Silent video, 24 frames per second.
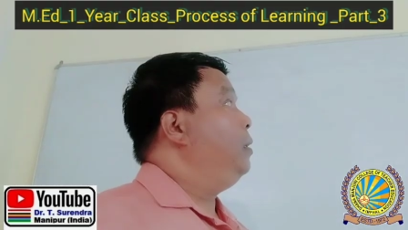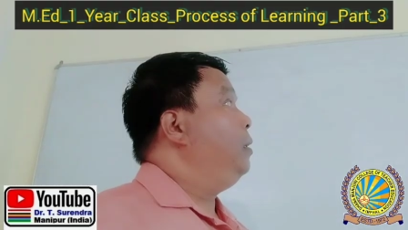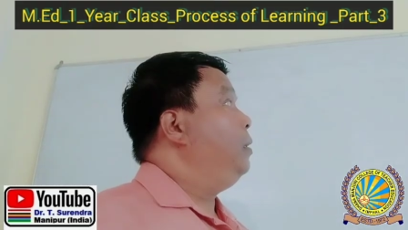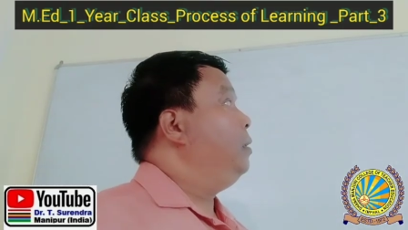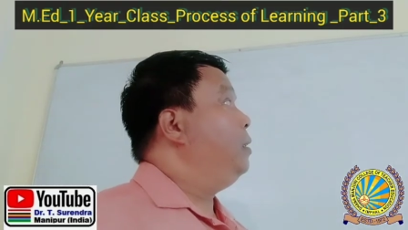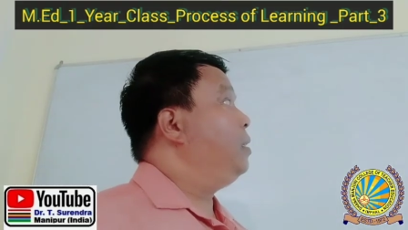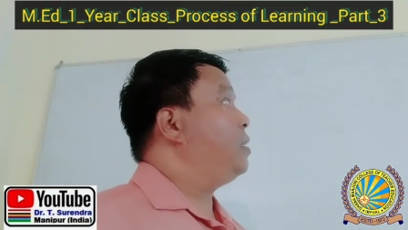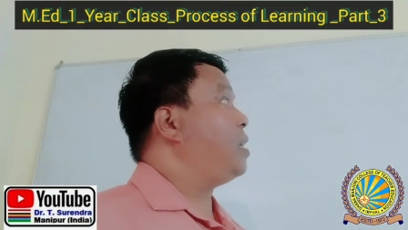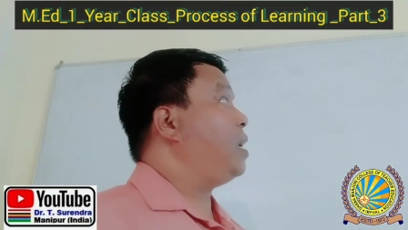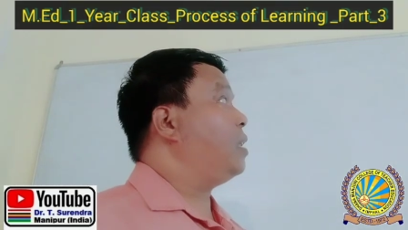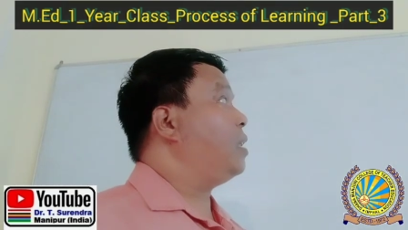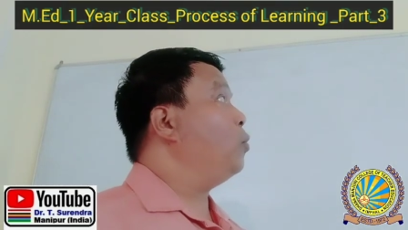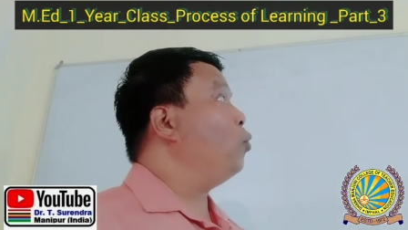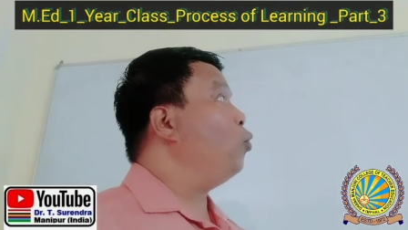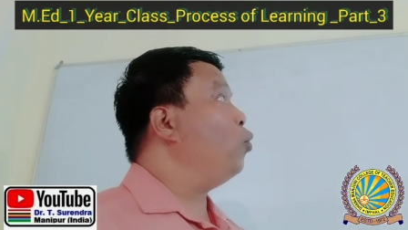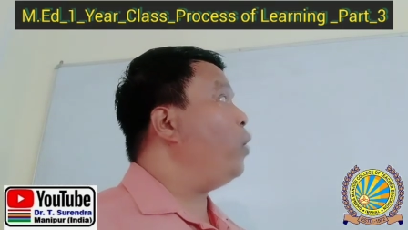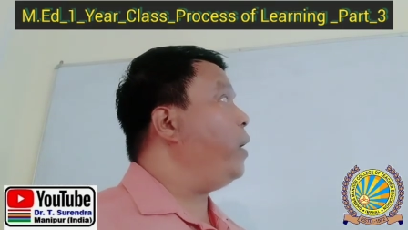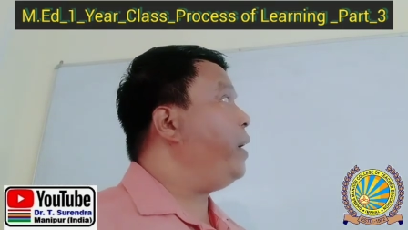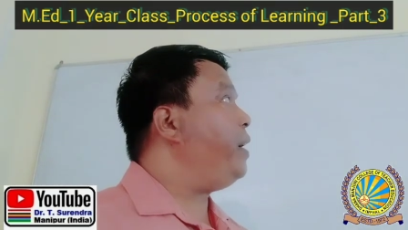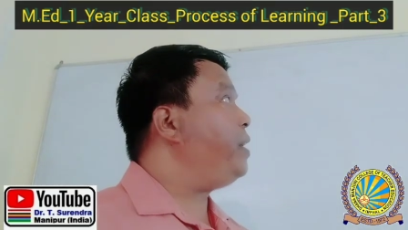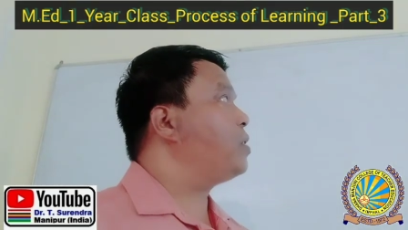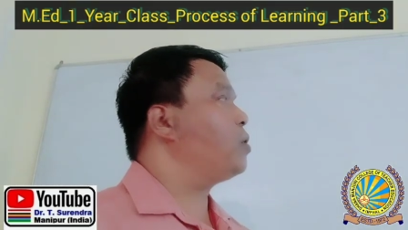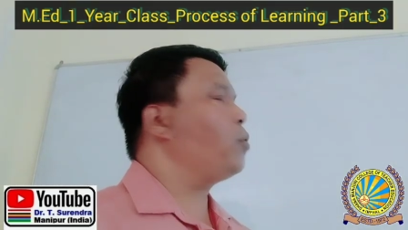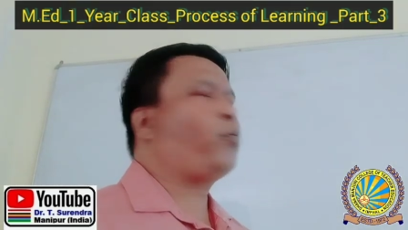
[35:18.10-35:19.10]
these are the
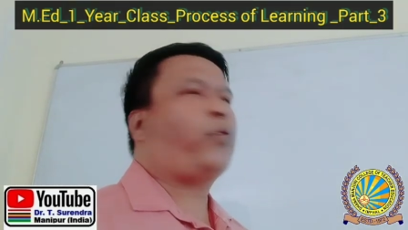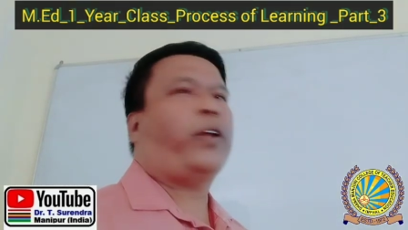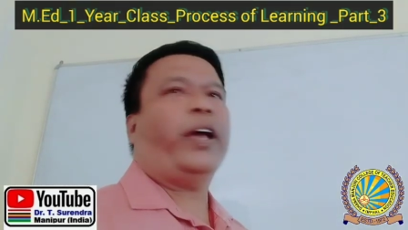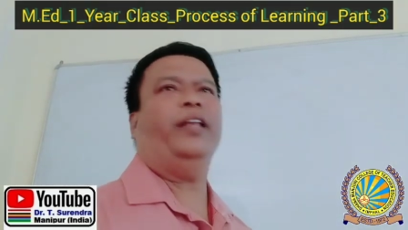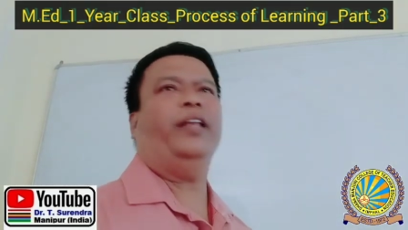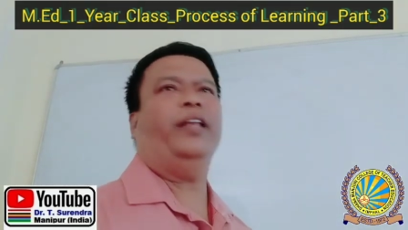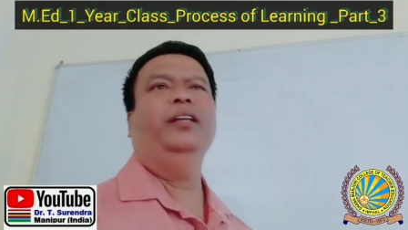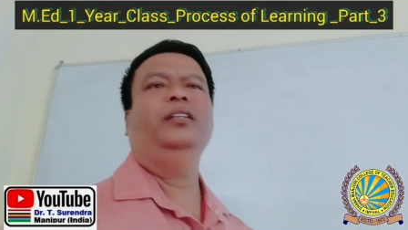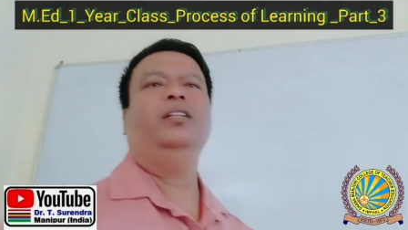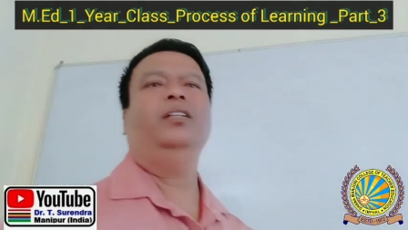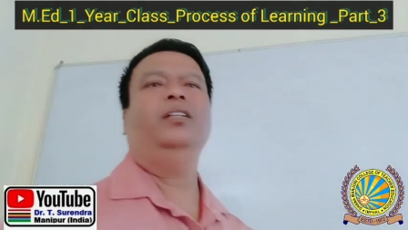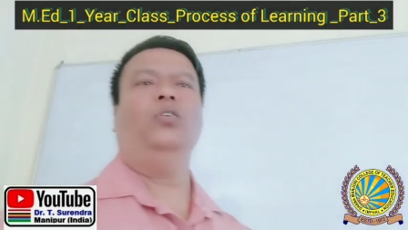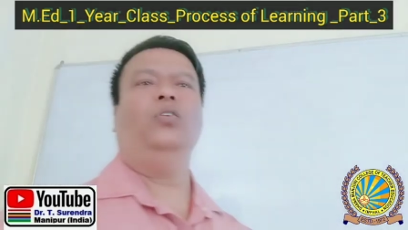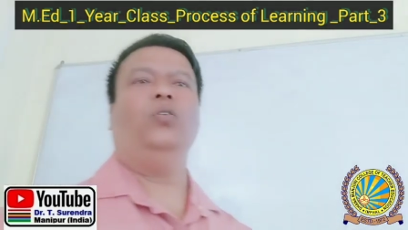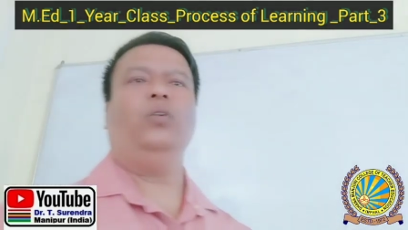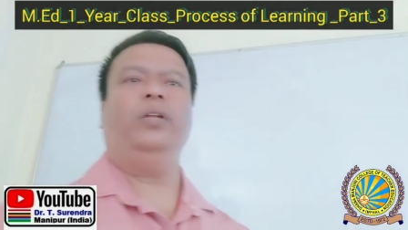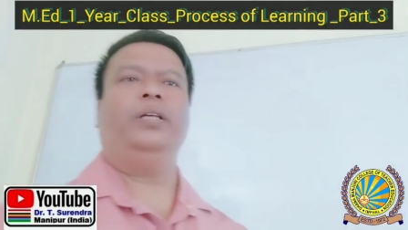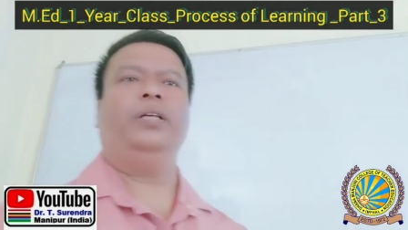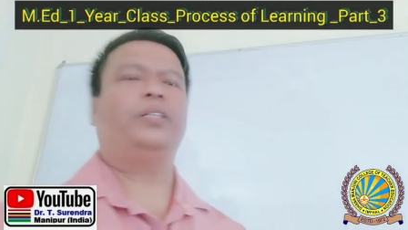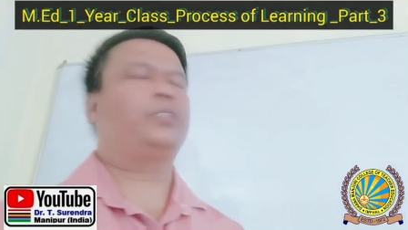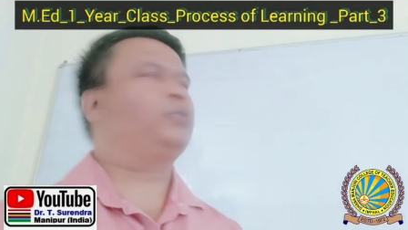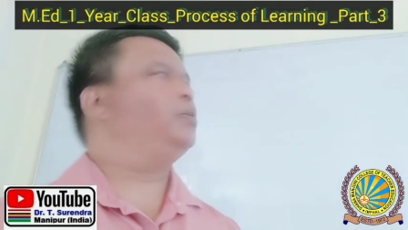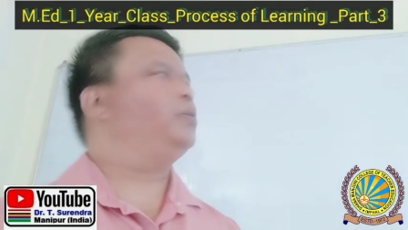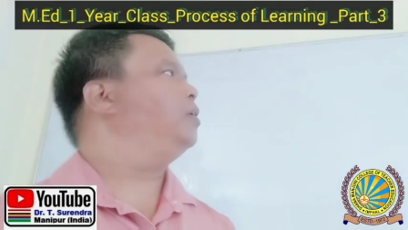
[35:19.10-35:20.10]
ways of gaining the
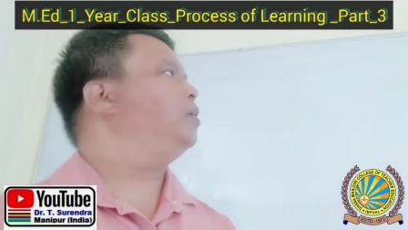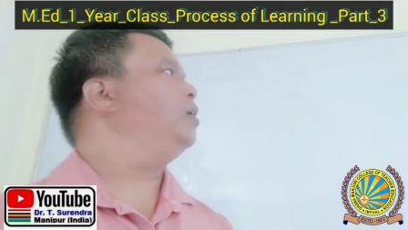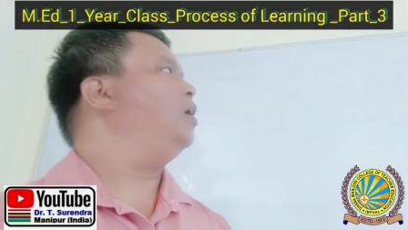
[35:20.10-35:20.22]
knowledge.